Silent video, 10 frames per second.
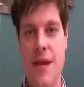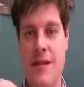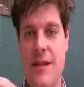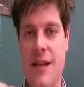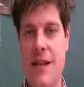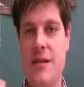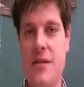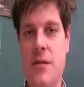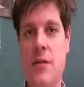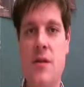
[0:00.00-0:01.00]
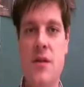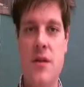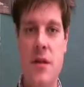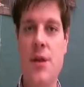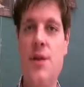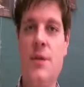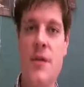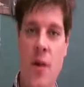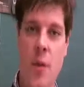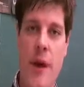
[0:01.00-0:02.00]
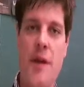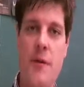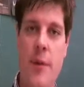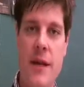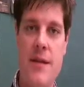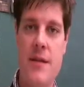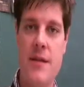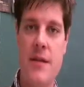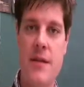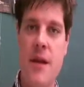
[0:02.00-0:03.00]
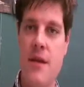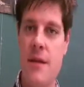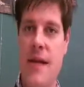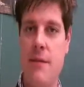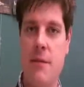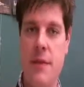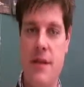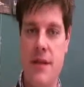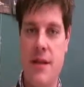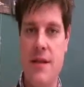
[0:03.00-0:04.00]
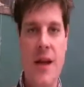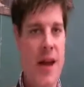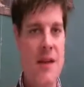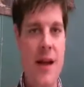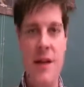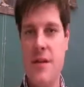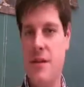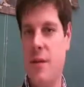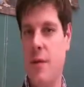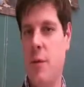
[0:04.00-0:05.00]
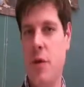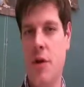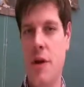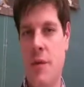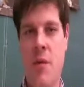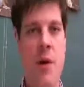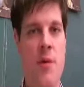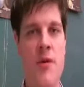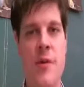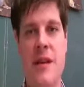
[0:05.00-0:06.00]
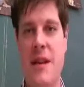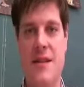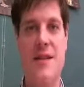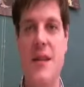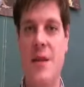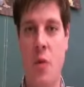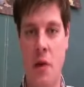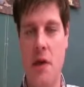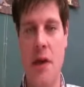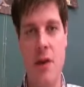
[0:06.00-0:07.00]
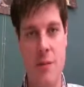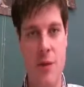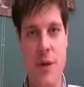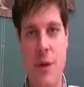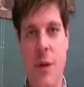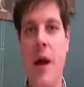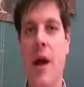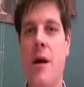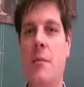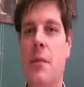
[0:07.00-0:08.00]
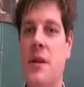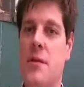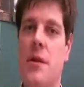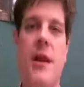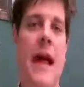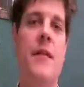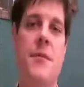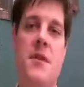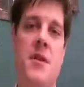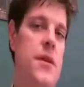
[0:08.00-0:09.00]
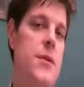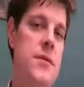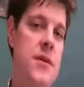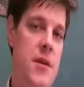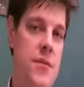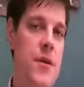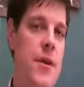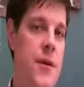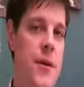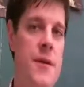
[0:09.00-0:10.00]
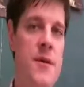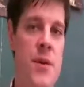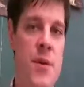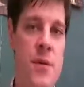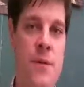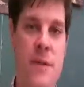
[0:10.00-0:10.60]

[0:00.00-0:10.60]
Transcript: is getting the students to use on a regular basis the tablet PCs. And not just so that people can come in my room and see them working on a computer, but to allow them to use the computer to